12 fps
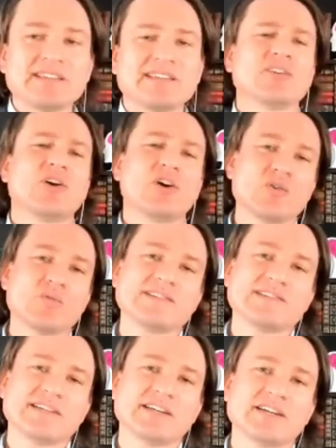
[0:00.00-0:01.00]
They're
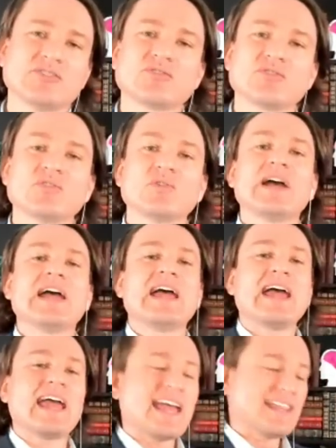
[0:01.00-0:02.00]
always in control,
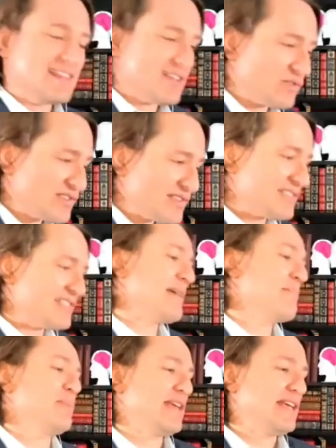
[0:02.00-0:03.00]
and they'll
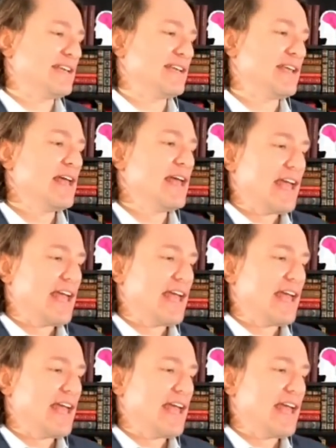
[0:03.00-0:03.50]
step in